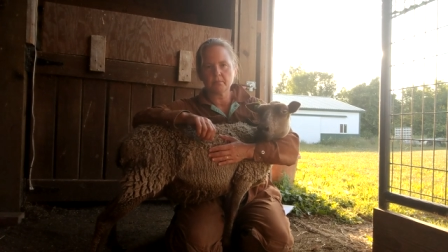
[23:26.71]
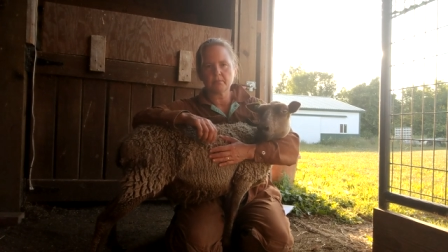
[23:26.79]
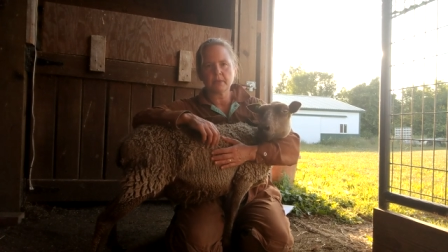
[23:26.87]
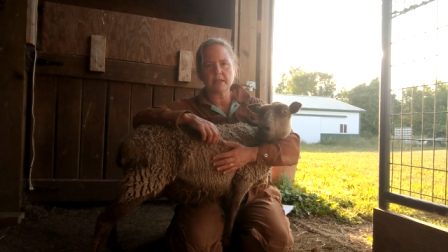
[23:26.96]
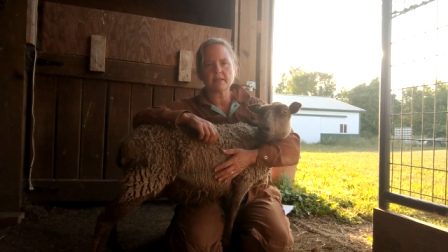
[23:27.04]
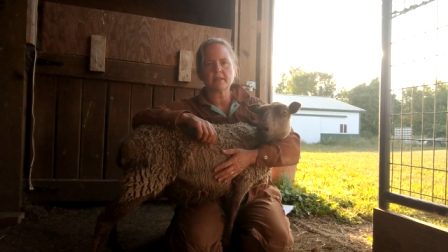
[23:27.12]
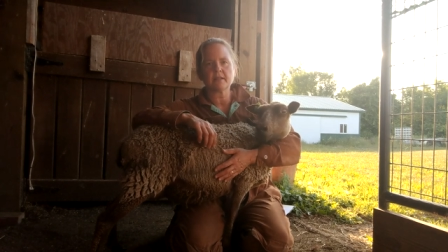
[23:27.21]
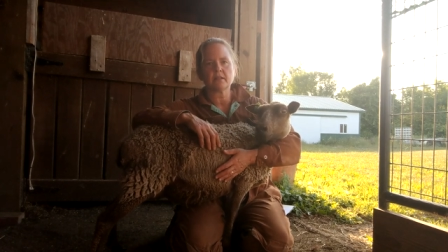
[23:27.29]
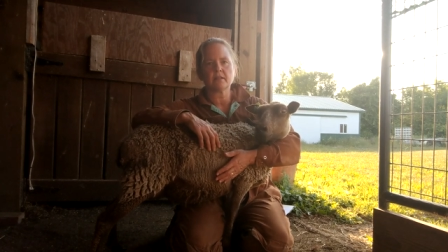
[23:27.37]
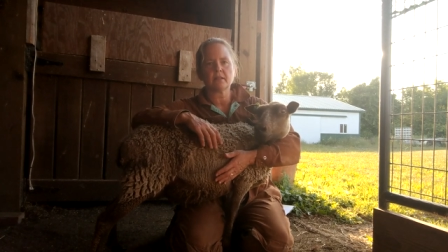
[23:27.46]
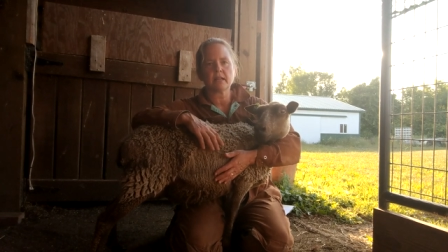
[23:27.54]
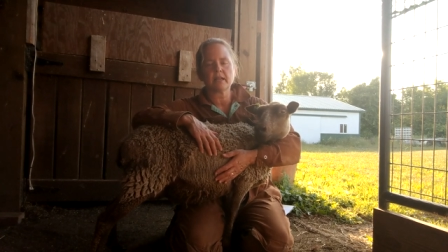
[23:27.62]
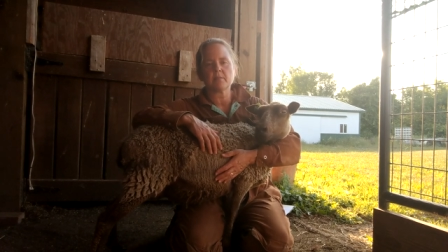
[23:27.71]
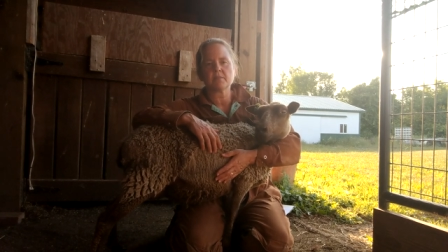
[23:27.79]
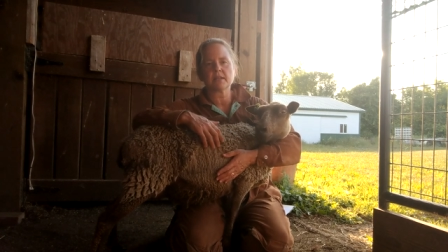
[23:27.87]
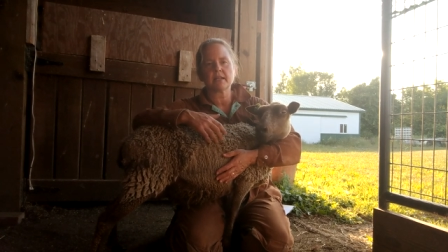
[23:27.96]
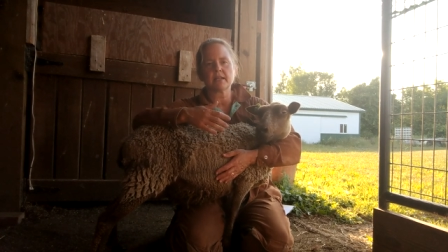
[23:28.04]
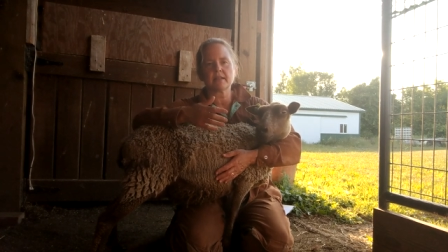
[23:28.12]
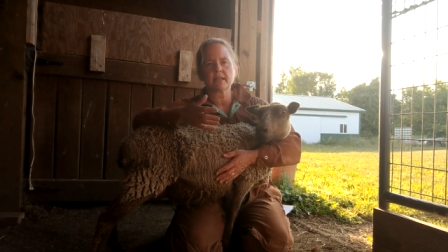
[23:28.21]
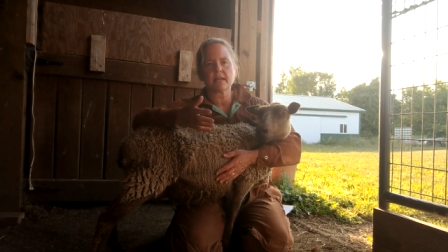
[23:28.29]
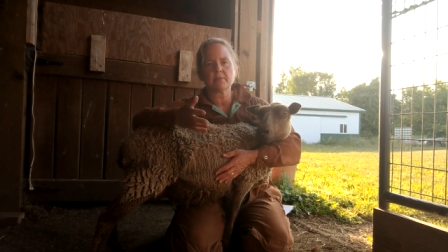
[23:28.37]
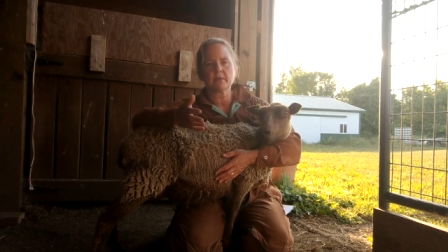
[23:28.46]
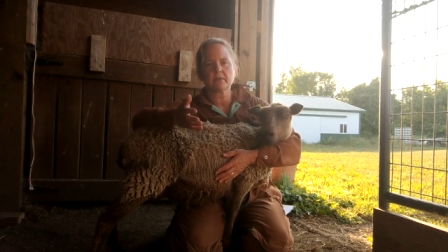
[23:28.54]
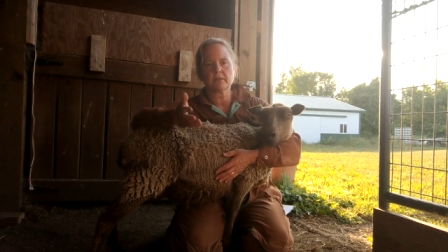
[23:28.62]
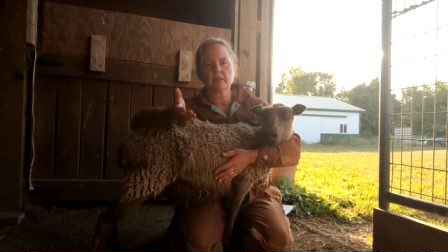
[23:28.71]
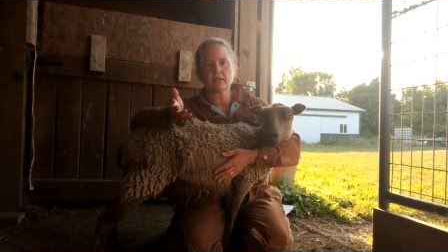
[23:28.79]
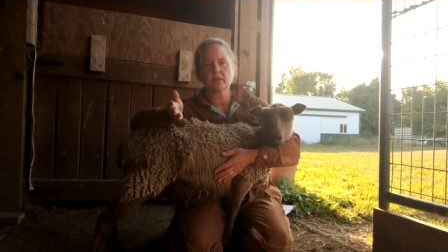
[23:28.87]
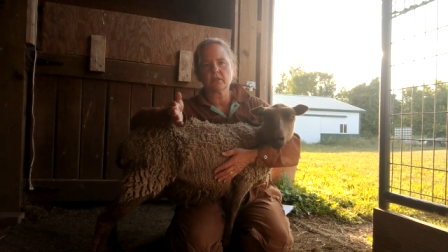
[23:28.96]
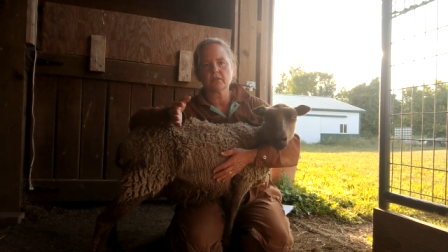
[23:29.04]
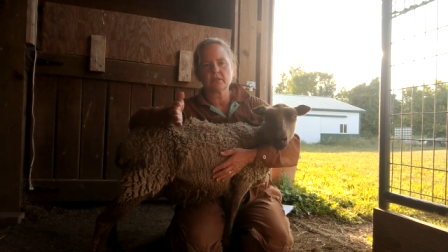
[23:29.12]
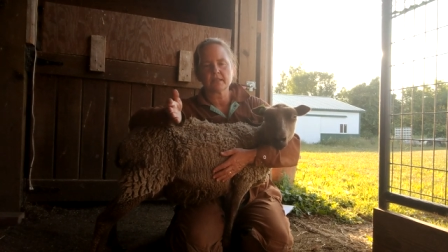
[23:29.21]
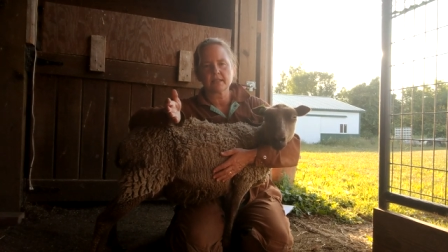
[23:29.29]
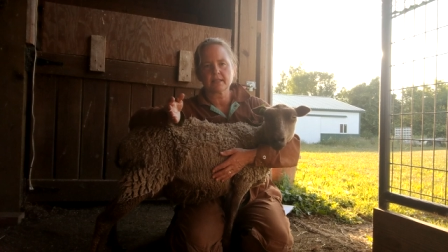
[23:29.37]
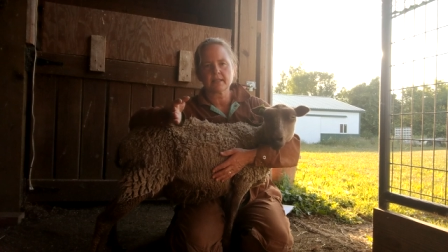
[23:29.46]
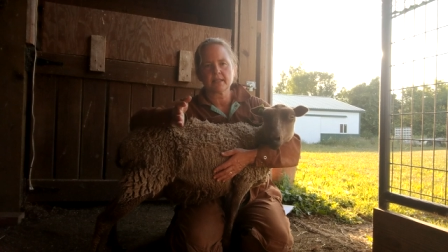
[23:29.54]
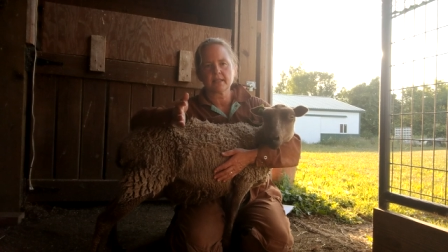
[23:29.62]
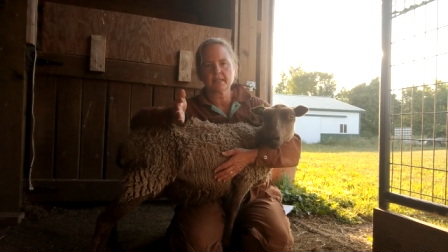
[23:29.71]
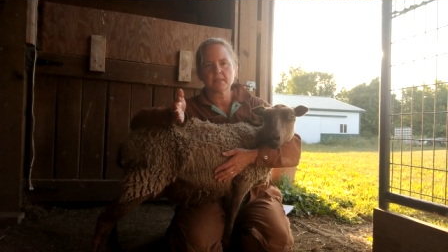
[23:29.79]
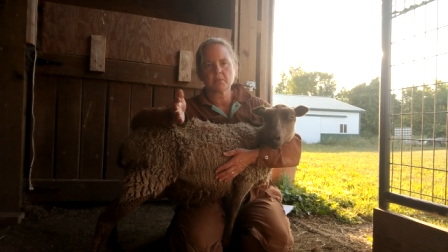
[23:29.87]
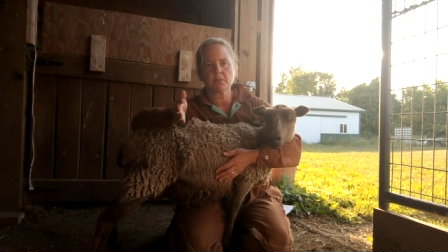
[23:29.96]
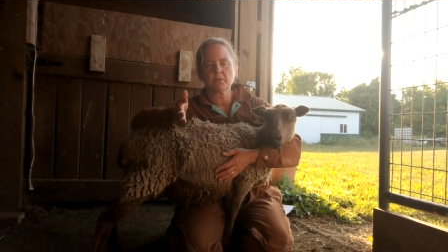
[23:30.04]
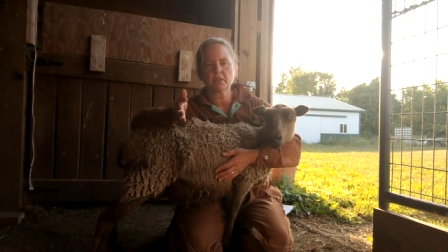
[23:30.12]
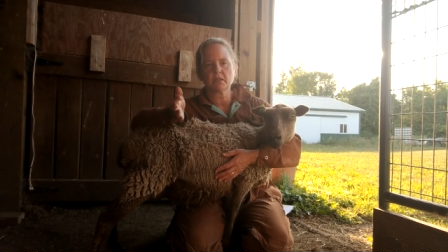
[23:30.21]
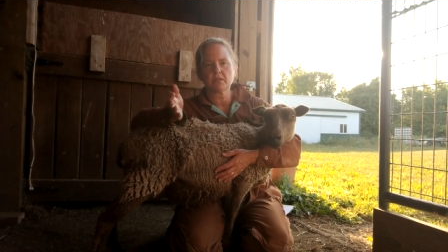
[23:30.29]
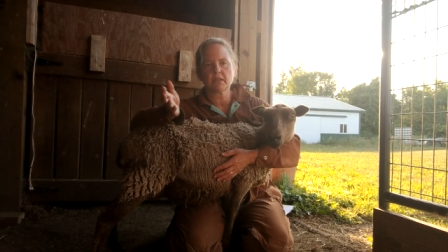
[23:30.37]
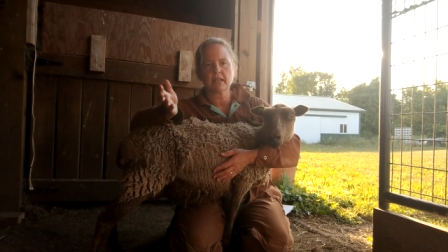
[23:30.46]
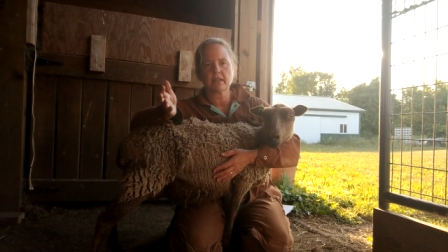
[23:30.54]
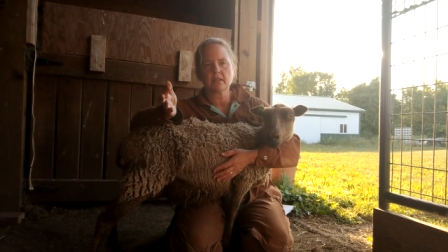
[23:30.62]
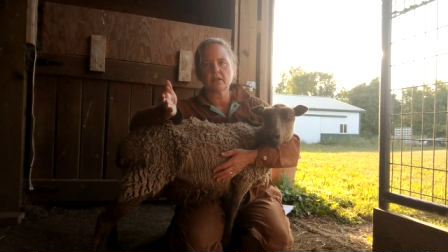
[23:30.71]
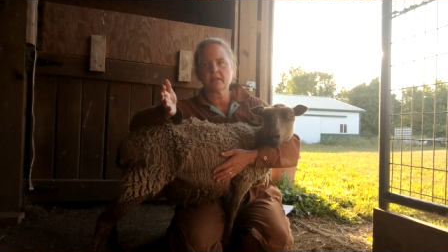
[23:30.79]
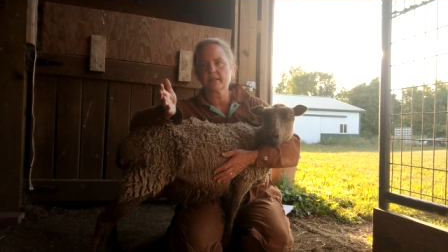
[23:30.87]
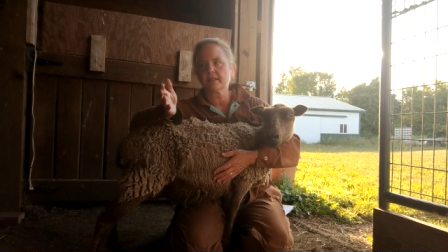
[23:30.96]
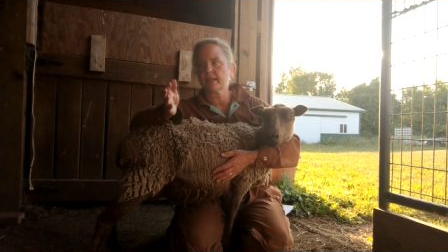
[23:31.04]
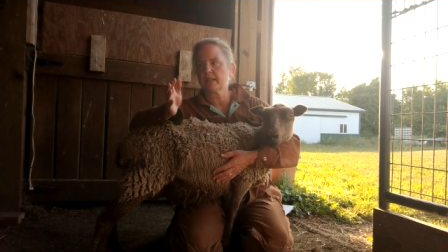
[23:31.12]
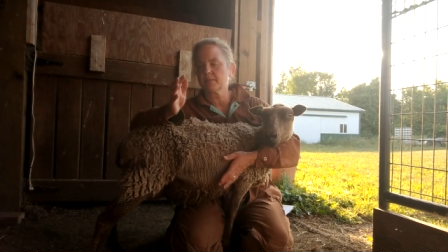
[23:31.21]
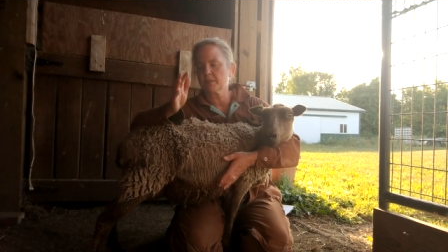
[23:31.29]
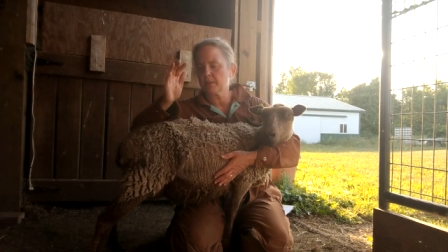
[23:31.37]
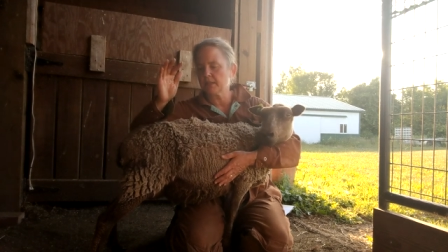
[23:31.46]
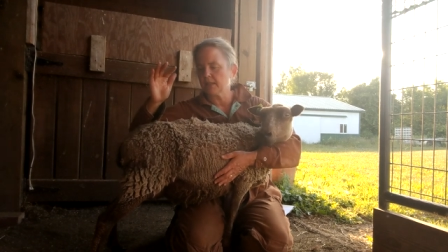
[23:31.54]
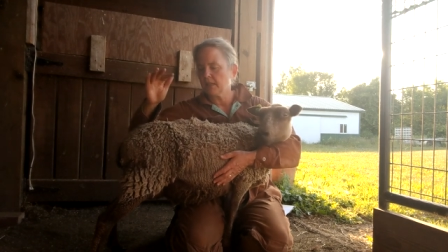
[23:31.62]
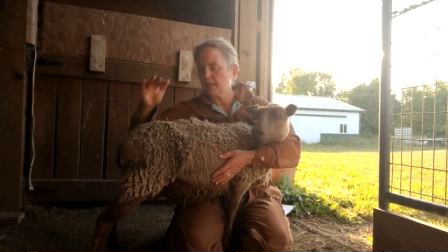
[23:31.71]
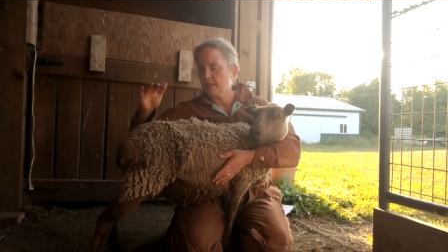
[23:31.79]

base their names on any type of characteristics they exhibit when they're that young as lambs, but